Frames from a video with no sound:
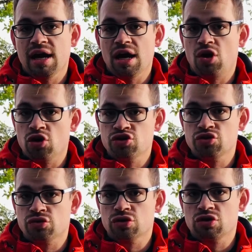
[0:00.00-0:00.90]
on
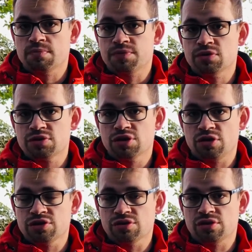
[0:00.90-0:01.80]
your computer,
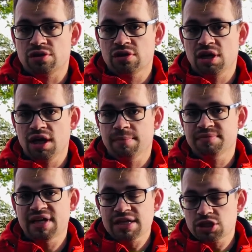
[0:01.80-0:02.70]
on your
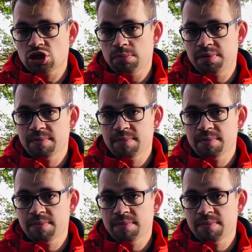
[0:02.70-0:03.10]
desktop,